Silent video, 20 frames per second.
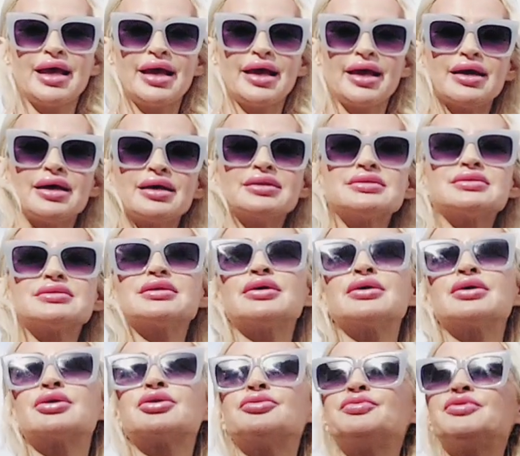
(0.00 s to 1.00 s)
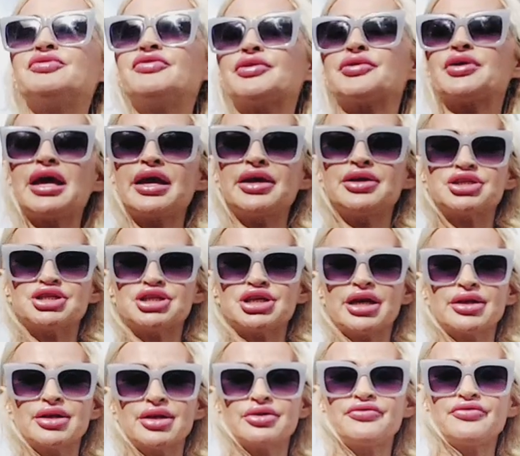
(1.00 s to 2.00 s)
it's, it could be very
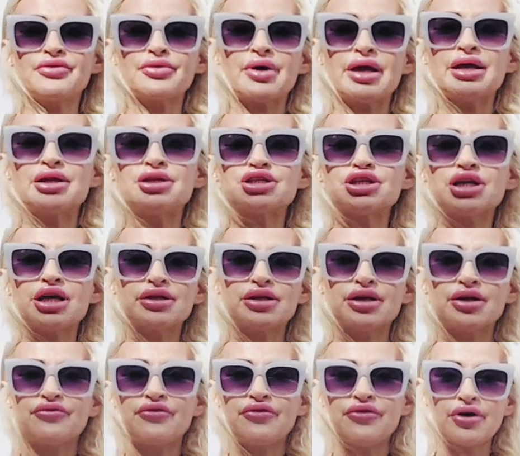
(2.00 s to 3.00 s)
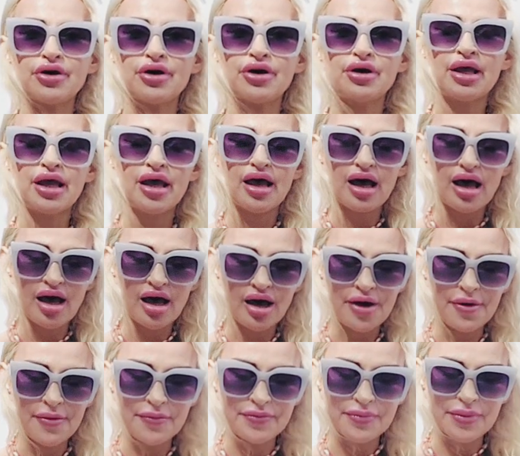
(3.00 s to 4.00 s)
ancient, could feel ancient, could feel
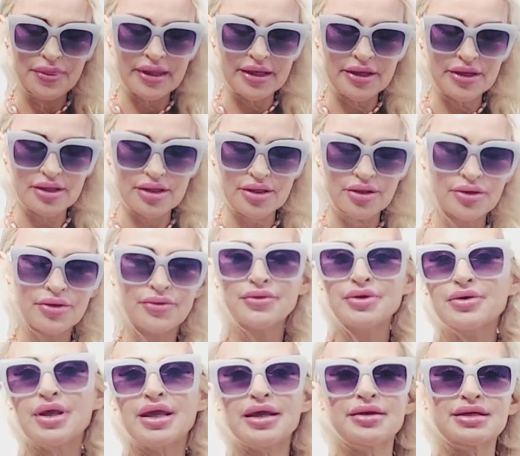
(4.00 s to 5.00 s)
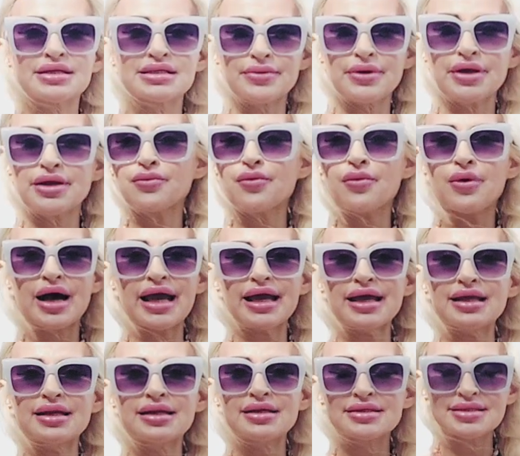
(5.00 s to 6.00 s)
um, like, you know, you can't explain why
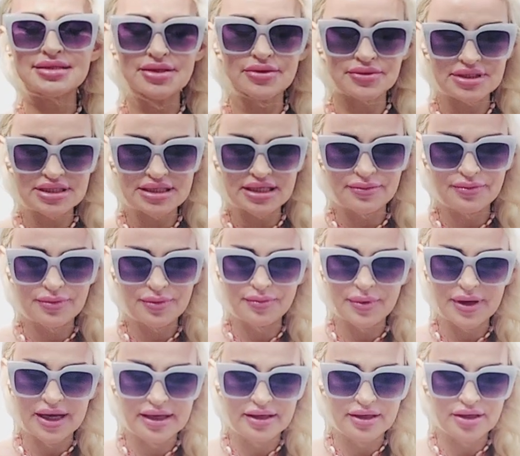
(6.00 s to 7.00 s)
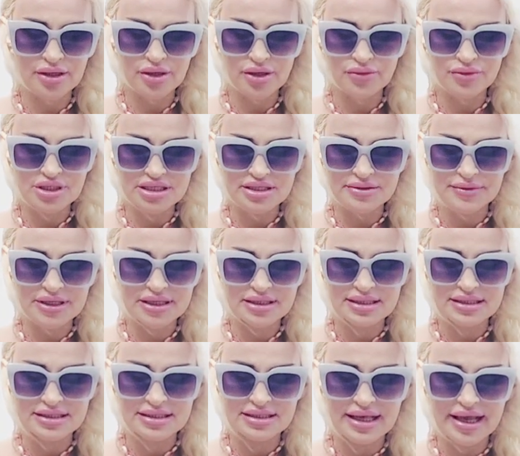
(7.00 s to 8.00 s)
it is so deep, but, you know, just because
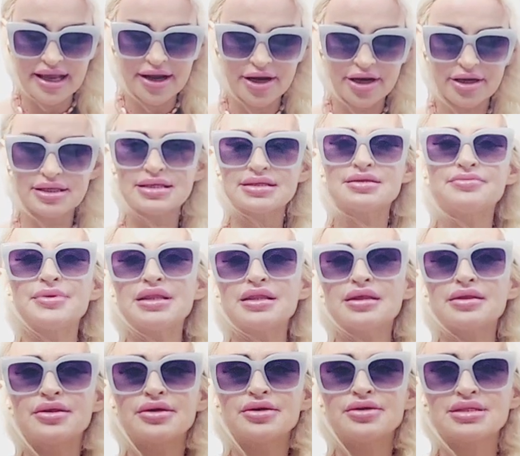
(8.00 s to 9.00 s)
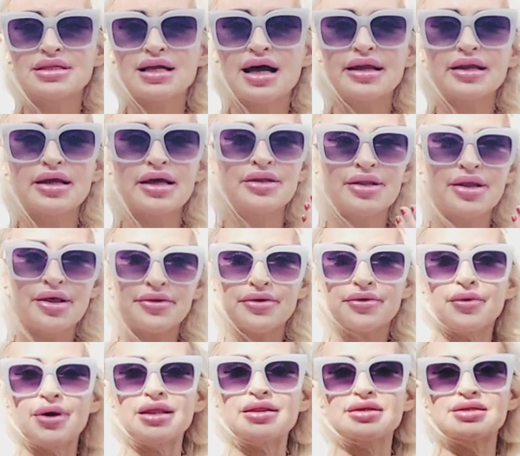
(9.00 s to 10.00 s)
it's there, it doesn't mean that there's not another
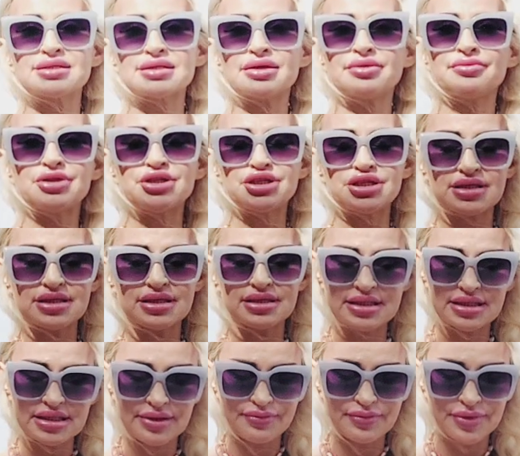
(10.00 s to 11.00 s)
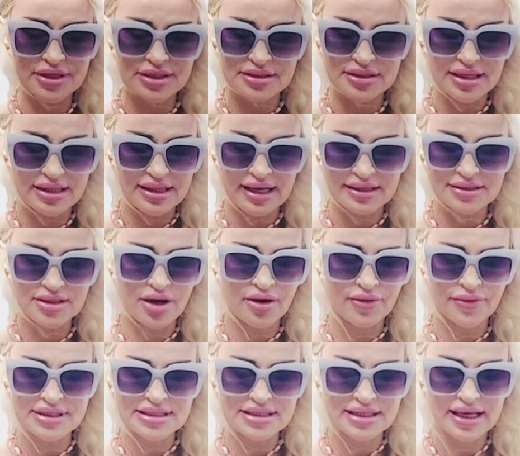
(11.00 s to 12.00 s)
one that's going to be just as deep because that's
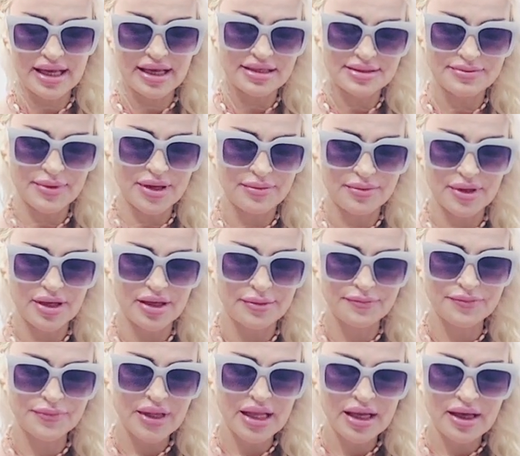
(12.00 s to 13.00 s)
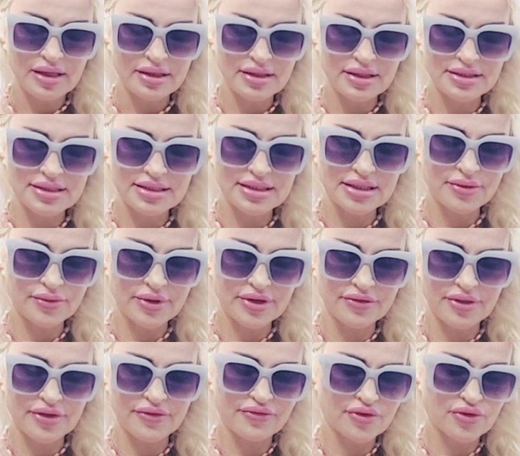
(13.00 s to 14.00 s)
always the case, baby. Let's see
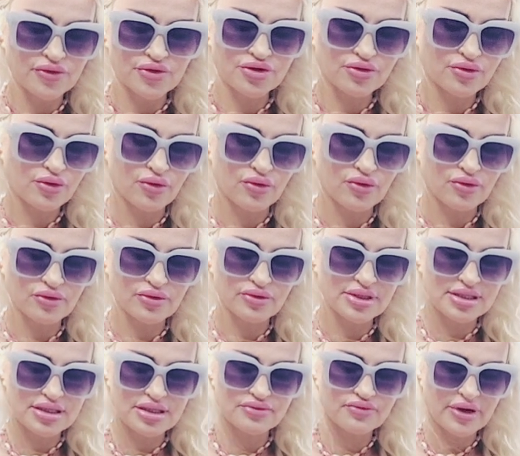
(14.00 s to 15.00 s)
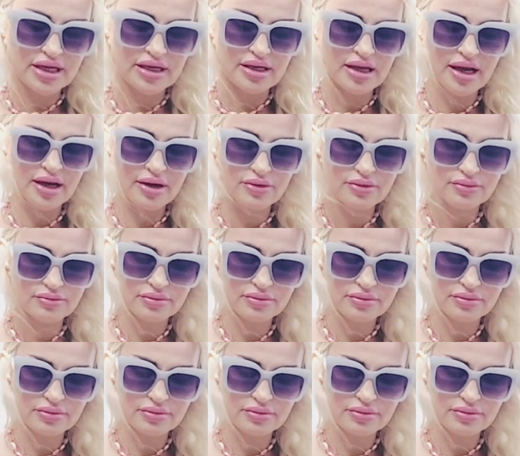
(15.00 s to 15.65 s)
what the future holds right now.